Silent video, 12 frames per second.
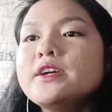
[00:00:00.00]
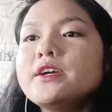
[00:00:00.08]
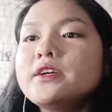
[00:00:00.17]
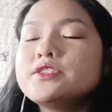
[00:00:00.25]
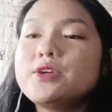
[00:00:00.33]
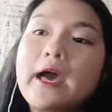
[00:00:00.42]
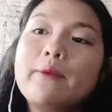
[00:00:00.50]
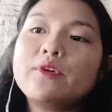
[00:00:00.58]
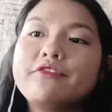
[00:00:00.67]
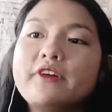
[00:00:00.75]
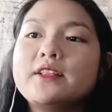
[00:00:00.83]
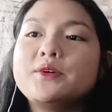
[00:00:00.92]
To our
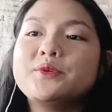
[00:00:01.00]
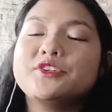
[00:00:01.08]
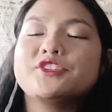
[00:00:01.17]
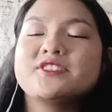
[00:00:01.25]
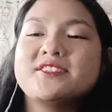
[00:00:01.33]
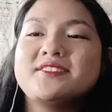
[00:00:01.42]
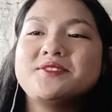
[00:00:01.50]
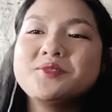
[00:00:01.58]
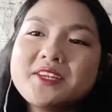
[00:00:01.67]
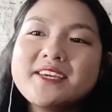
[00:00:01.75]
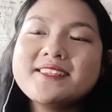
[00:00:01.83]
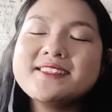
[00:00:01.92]
fellow nursing
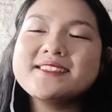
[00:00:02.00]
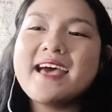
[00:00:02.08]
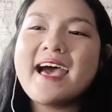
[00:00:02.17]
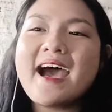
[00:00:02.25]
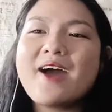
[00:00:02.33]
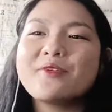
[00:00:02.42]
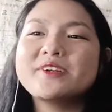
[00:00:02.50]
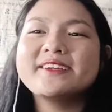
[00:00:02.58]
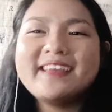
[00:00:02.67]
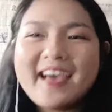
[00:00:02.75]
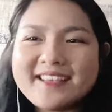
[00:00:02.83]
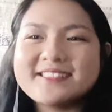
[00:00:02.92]
students, our
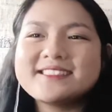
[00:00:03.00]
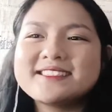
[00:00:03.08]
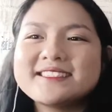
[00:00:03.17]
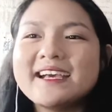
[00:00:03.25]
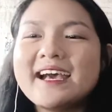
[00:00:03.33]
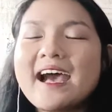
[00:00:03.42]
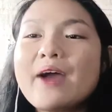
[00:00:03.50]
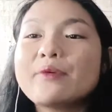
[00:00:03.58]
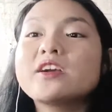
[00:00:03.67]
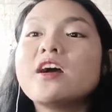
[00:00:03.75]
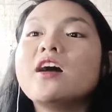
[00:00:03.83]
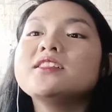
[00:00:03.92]
guest, our
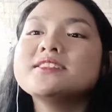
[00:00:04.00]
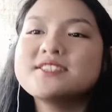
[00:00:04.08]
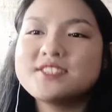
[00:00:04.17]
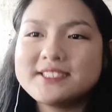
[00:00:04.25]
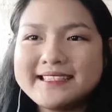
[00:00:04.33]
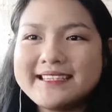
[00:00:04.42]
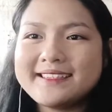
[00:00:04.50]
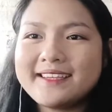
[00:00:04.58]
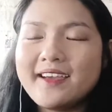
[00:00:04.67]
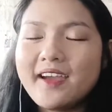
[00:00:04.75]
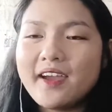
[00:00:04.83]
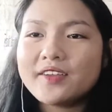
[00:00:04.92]
college dean,
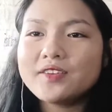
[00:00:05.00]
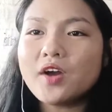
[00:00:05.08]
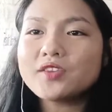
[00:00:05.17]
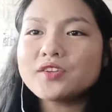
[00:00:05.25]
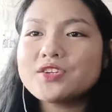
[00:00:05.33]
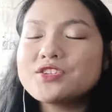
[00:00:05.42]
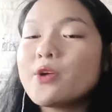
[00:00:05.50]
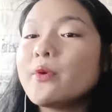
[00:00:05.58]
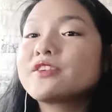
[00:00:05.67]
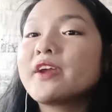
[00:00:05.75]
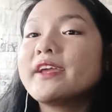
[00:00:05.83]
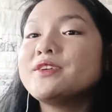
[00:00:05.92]
Dr.
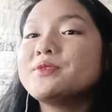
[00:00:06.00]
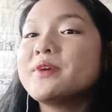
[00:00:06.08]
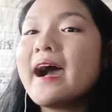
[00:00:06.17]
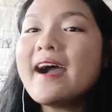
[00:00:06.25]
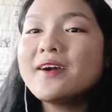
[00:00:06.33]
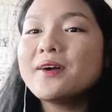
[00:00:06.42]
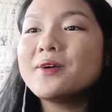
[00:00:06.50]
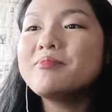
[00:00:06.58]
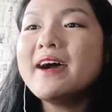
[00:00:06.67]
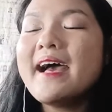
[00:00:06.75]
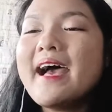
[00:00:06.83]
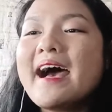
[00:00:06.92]
Joel Ray U. Acob,
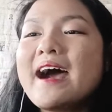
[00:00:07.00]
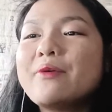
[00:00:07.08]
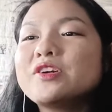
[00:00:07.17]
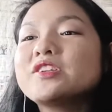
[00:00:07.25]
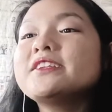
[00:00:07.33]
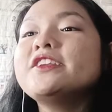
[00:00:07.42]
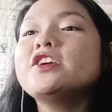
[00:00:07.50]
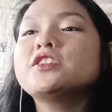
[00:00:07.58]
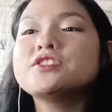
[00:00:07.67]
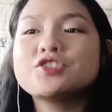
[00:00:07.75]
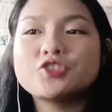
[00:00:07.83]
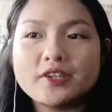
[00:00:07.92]
our clinical
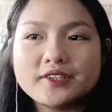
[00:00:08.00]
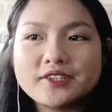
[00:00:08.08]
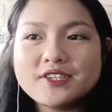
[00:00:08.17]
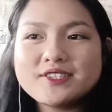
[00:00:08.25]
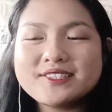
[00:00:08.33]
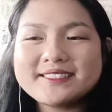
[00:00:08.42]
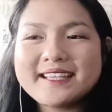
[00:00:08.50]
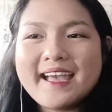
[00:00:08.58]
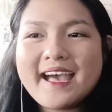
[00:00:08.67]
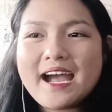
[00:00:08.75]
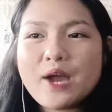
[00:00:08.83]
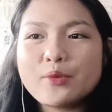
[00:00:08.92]
instructors,
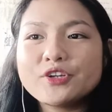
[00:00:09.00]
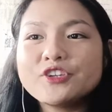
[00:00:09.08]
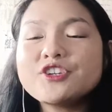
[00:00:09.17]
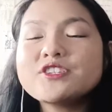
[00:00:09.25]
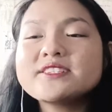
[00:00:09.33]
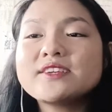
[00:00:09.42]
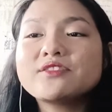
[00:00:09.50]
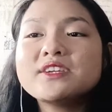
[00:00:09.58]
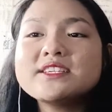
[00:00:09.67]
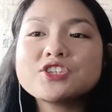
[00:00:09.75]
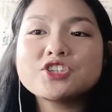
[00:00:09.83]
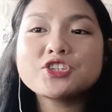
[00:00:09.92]
our nursing
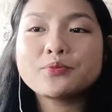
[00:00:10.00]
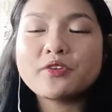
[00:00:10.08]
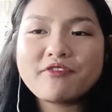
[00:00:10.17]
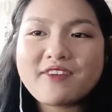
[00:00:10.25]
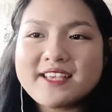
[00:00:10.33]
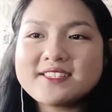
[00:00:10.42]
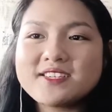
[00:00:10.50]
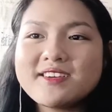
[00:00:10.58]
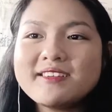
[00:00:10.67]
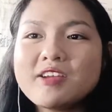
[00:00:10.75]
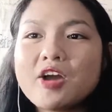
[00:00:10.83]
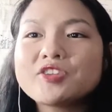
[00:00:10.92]
research professor,
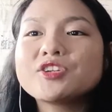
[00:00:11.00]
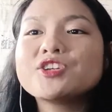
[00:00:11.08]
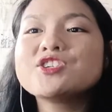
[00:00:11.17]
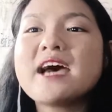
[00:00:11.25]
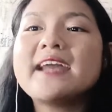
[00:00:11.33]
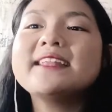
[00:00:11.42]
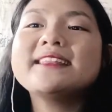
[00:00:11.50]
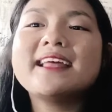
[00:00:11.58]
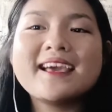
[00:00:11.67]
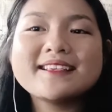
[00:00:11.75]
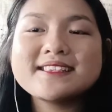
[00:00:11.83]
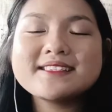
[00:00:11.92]
Dr. Janet
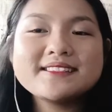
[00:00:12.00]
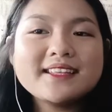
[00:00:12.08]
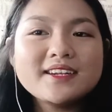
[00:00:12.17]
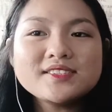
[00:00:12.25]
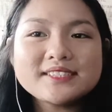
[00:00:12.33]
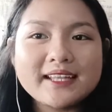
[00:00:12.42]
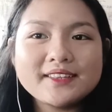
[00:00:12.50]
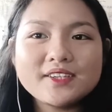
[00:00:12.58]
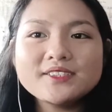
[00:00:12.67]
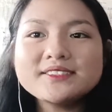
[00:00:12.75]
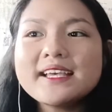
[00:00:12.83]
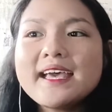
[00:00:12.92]
Alexis De Los
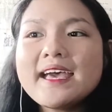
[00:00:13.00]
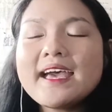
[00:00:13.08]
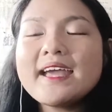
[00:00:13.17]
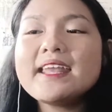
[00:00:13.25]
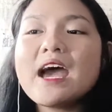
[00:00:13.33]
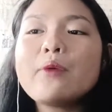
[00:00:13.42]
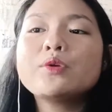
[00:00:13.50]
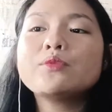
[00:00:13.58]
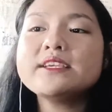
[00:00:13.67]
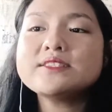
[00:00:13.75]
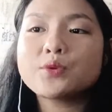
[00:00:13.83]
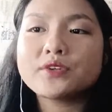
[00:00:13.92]
Santos, and our
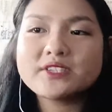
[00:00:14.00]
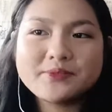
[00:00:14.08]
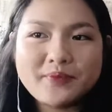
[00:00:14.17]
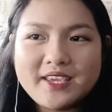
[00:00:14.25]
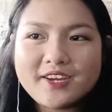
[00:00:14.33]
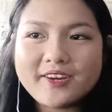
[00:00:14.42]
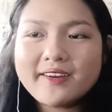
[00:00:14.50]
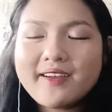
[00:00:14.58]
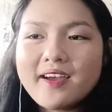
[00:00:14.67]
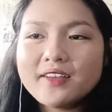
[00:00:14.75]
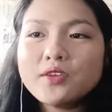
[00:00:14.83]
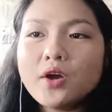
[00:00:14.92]
resource speaker,
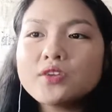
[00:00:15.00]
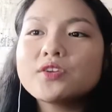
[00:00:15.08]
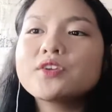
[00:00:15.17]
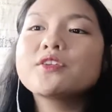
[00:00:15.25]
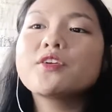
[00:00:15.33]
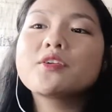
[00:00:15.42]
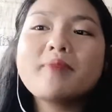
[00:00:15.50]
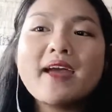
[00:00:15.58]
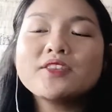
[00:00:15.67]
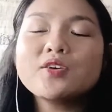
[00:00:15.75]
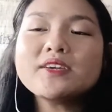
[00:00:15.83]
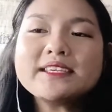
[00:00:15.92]
Dr.
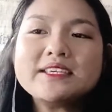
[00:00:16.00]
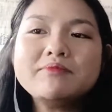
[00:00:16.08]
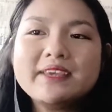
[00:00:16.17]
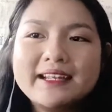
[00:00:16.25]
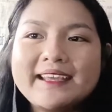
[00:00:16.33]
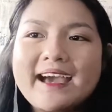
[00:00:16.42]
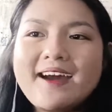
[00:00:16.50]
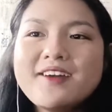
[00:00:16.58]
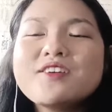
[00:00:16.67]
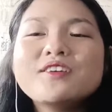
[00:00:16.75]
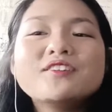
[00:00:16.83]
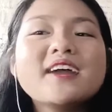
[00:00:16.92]
Norberto E. Milla,
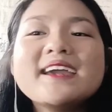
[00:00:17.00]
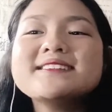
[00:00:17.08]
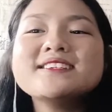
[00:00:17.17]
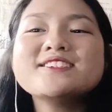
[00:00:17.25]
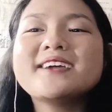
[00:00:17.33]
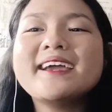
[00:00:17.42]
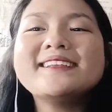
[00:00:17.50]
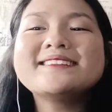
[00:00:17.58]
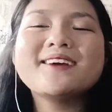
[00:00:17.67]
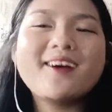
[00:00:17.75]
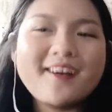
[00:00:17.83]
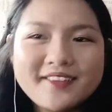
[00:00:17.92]
rise and shine
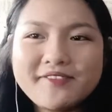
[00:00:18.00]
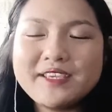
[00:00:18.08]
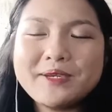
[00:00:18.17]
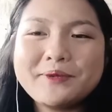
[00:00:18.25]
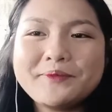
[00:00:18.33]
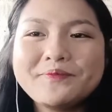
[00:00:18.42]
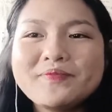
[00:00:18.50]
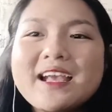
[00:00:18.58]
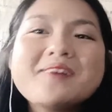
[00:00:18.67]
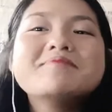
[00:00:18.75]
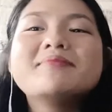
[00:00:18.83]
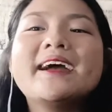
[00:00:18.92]
to all of you.
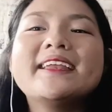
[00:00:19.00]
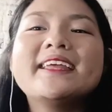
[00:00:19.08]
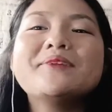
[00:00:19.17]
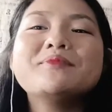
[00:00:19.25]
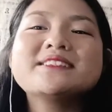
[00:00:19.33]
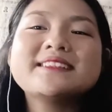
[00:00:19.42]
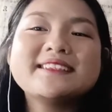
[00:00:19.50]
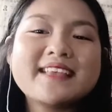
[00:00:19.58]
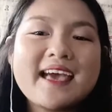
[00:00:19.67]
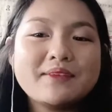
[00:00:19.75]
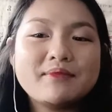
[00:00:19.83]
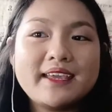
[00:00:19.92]
My name is Liza
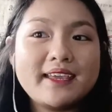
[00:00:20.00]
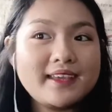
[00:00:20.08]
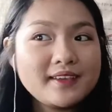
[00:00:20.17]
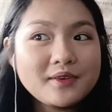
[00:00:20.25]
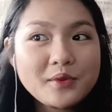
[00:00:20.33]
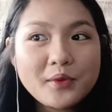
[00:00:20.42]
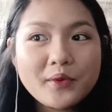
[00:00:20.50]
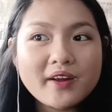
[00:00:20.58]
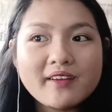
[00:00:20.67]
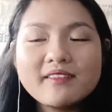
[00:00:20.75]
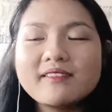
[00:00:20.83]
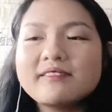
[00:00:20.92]
Ann May
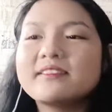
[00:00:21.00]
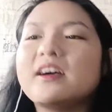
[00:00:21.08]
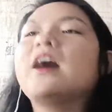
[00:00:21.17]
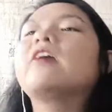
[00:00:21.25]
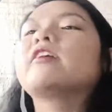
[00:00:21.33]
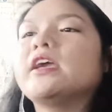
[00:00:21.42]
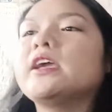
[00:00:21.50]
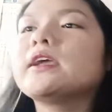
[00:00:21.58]
Guinocor. Okay.